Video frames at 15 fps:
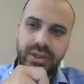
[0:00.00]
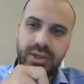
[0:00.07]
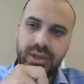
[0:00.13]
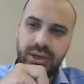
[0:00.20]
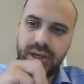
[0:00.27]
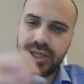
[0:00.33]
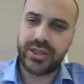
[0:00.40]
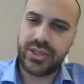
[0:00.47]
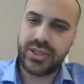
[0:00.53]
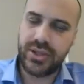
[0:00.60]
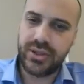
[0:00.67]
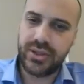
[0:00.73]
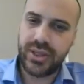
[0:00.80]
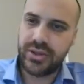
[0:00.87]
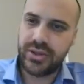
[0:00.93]
All right,
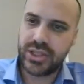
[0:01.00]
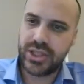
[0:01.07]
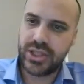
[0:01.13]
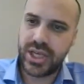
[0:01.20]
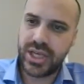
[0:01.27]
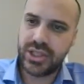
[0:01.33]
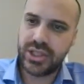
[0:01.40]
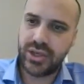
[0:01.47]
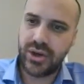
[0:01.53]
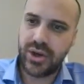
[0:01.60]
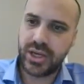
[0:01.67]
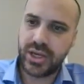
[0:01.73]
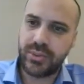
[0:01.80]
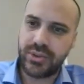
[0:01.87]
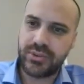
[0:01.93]
so the change in
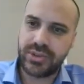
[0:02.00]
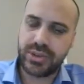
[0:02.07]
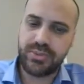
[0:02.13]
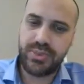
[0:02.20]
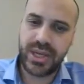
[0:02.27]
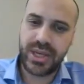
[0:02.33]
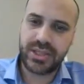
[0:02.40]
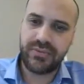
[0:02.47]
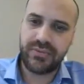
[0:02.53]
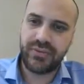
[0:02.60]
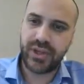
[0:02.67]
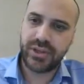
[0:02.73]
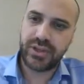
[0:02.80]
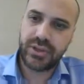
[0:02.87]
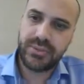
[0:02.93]
height with respect to
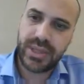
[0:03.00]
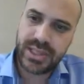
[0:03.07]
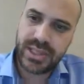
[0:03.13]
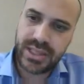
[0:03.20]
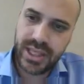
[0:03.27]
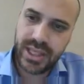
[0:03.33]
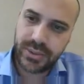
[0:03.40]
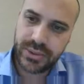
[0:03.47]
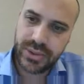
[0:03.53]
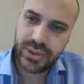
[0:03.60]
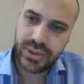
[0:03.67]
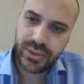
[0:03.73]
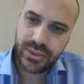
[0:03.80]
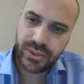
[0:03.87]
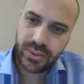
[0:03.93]
volume is equal
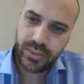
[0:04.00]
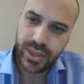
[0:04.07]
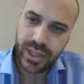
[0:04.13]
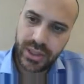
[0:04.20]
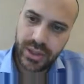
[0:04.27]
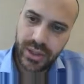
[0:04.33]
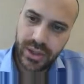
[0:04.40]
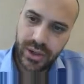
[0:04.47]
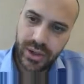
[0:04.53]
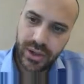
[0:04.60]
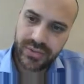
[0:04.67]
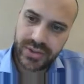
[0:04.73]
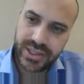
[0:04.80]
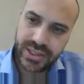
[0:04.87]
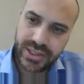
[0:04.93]
to 1
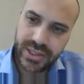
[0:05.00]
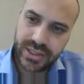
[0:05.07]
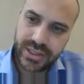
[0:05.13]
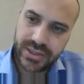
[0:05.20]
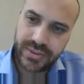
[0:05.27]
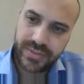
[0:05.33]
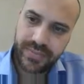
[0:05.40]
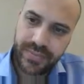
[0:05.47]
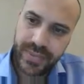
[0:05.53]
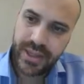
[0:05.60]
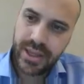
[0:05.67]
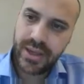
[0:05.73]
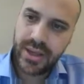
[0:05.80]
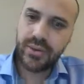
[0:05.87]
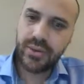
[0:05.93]
over 6,
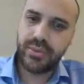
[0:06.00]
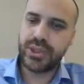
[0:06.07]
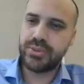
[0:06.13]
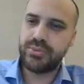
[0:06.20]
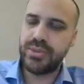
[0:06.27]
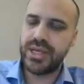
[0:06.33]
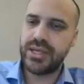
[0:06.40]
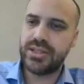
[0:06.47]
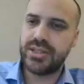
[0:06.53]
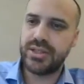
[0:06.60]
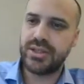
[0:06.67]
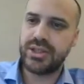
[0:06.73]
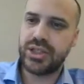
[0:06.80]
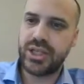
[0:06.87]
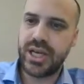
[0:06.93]
which means
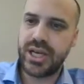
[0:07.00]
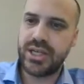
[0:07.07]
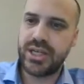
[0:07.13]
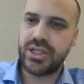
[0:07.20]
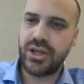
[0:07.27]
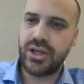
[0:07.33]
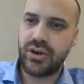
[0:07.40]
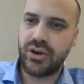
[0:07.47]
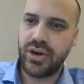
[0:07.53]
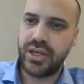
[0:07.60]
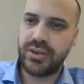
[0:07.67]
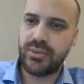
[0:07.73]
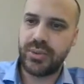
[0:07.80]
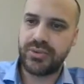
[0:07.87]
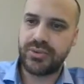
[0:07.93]
that the change in
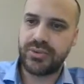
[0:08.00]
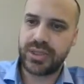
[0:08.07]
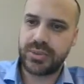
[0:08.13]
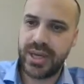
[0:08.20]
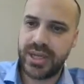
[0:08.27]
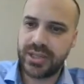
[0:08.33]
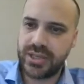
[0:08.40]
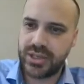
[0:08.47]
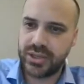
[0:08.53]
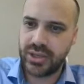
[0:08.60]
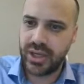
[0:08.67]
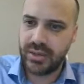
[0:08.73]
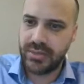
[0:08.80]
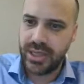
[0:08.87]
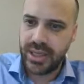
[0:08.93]
height with respect to
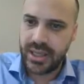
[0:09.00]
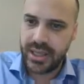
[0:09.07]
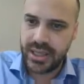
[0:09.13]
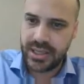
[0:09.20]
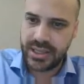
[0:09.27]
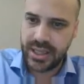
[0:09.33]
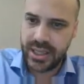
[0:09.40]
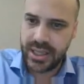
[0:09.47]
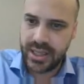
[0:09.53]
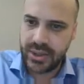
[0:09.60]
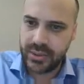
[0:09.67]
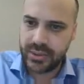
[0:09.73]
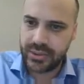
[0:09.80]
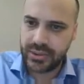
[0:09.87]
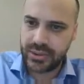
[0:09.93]
time is
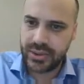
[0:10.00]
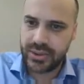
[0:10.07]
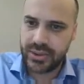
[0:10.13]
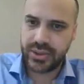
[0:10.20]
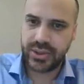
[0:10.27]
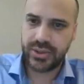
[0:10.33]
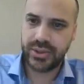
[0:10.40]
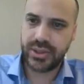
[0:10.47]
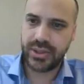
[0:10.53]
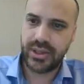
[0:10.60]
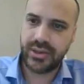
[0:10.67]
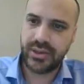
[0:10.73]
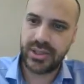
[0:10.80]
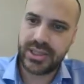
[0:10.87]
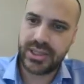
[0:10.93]
equal to
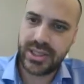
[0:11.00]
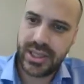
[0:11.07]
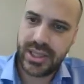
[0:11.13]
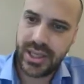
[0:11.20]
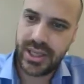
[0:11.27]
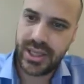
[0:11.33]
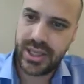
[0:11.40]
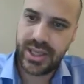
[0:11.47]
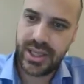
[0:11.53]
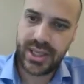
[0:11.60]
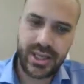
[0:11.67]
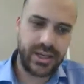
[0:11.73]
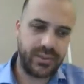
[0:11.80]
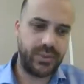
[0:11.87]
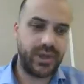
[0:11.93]
this
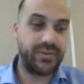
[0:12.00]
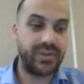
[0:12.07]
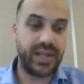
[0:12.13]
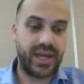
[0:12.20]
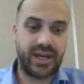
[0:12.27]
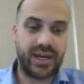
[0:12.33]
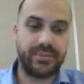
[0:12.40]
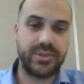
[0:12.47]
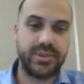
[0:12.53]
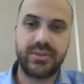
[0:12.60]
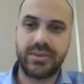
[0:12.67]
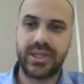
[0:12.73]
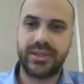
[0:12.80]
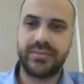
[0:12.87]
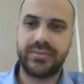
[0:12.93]
here, whatever that happens
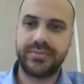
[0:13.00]
to be.